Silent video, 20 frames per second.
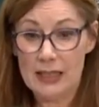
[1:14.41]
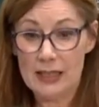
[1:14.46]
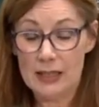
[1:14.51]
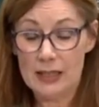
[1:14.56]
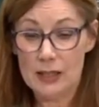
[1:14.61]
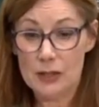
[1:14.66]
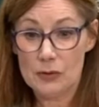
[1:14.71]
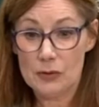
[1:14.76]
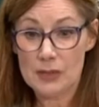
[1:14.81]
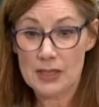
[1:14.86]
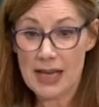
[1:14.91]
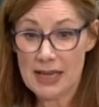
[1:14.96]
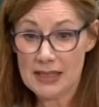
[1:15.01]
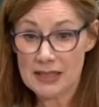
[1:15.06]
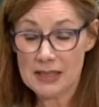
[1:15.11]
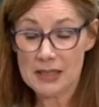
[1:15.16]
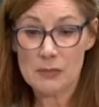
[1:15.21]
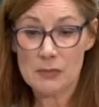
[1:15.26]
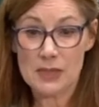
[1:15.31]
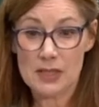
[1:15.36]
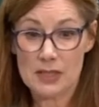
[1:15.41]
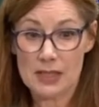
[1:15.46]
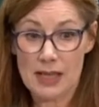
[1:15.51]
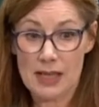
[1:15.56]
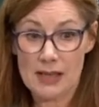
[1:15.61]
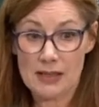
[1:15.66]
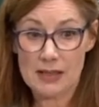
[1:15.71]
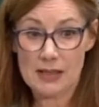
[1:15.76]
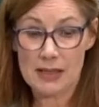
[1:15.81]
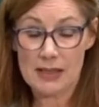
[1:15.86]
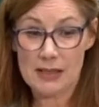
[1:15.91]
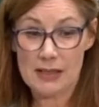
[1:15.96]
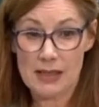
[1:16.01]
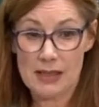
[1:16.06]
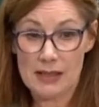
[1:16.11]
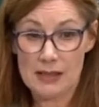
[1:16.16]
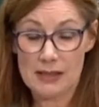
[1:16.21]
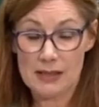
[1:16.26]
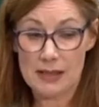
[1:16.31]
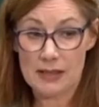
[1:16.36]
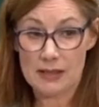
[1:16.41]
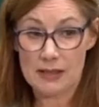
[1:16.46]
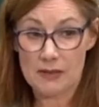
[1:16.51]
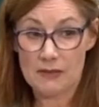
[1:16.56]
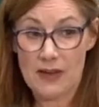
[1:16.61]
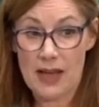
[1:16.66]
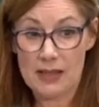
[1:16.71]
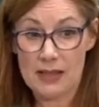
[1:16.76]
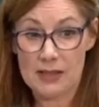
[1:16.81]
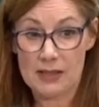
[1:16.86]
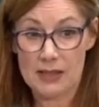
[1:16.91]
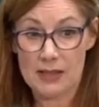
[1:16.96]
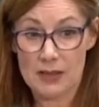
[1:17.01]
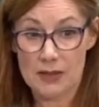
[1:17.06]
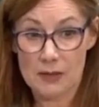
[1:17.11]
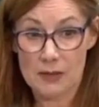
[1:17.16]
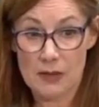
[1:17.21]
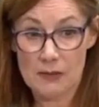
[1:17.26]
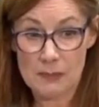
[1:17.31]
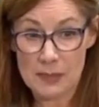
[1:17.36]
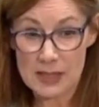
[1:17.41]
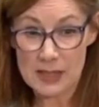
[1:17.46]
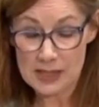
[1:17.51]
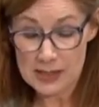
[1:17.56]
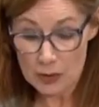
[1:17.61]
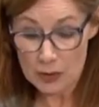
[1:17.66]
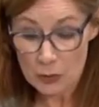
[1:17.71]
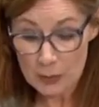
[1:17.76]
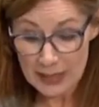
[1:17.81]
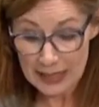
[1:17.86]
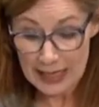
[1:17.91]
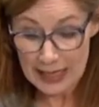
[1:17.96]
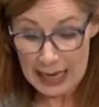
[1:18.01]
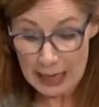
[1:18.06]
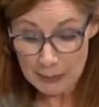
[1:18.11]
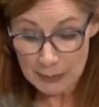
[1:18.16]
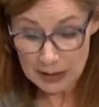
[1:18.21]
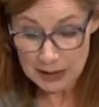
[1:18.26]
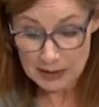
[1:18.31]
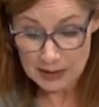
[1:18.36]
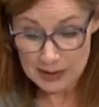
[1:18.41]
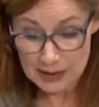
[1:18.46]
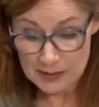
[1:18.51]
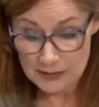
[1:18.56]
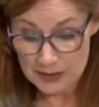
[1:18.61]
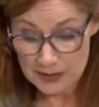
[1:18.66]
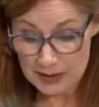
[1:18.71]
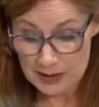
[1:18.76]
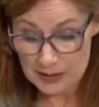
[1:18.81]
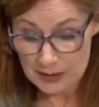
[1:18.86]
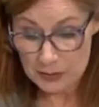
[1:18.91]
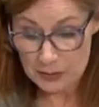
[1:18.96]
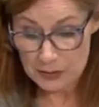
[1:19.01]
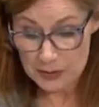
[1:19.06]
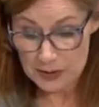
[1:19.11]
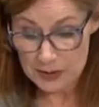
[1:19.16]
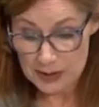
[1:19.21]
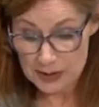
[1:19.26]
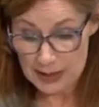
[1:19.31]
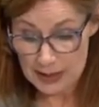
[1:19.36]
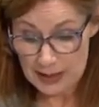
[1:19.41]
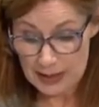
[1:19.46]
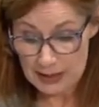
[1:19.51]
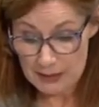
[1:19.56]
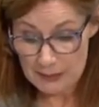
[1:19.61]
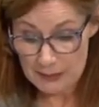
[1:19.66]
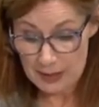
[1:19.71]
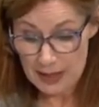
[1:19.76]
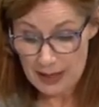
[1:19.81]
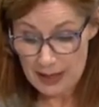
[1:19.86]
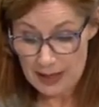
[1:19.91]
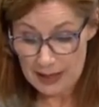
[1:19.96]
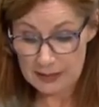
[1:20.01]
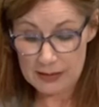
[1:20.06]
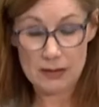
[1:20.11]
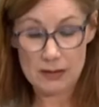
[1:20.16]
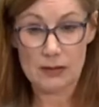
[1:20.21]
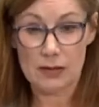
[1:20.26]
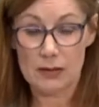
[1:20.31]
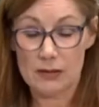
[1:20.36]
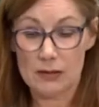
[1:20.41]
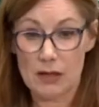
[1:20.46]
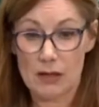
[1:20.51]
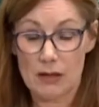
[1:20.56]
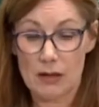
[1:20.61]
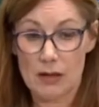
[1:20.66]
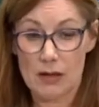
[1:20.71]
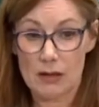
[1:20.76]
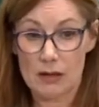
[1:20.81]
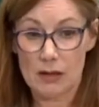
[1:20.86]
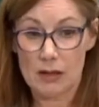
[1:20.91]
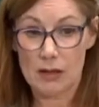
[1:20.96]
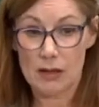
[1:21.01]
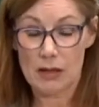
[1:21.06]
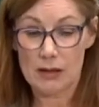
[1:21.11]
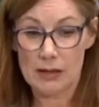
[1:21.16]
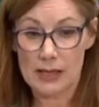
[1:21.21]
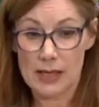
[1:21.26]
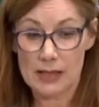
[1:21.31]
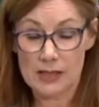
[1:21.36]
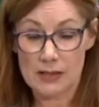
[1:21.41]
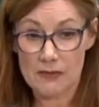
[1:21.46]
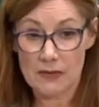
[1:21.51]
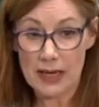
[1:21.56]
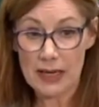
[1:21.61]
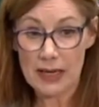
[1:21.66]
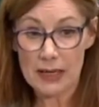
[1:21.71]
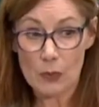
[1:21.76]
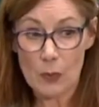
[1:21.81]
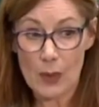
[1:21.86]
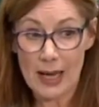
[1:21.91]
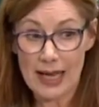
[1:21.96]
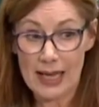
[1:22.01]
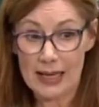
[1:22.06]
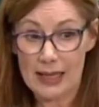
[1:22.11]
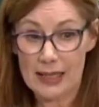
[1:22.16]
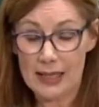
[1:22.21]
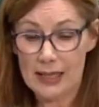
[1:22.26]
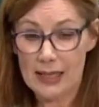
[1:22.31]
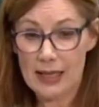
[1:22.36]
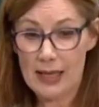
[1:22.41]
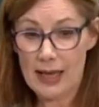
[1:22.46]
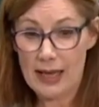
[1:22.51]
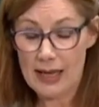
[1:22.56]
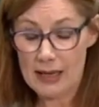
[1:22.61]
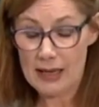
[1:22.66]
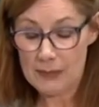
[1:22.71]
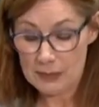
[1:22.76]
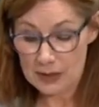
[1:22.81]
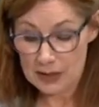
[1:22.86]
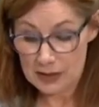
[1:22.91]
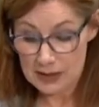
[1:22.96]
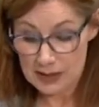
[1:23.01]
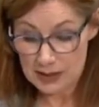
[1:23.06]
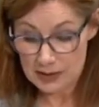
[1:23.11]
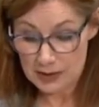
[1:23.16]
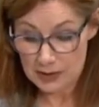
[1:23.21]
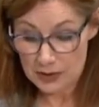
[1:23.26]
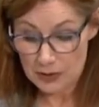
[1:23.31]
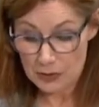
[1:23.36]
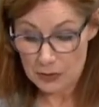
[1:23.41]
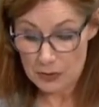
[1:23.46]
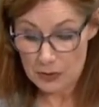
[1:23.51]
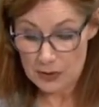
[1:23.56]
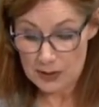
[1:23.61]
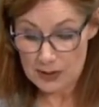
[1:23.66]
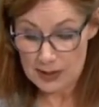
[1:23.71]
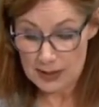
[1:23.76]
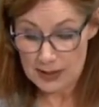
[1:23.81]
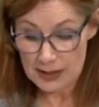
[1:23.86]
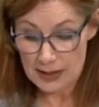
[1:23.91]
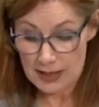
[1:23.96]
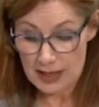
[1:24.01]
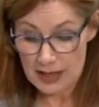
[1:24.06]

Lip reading: you know, testament to that is the fact that there have been so many applicants for this course, and there are it's a very well considered course